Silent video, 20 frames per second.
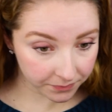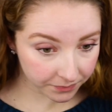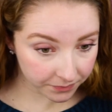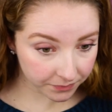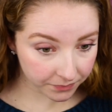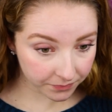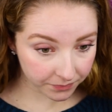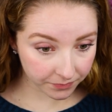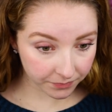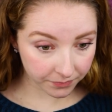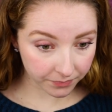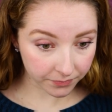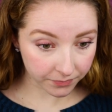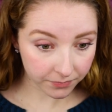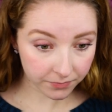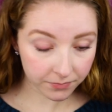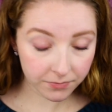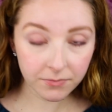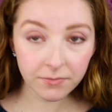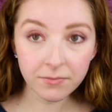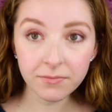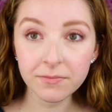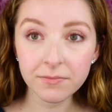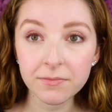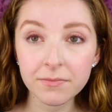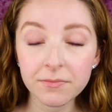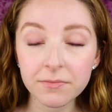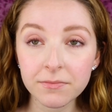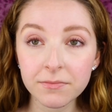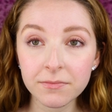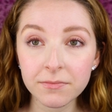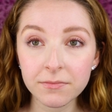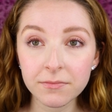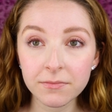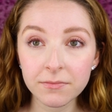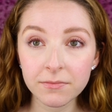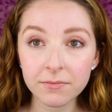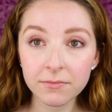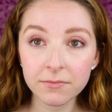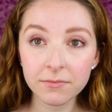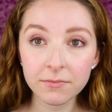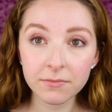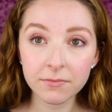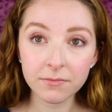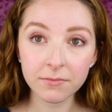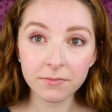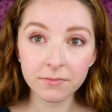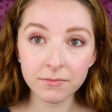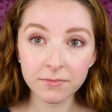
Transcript: (no one is talking)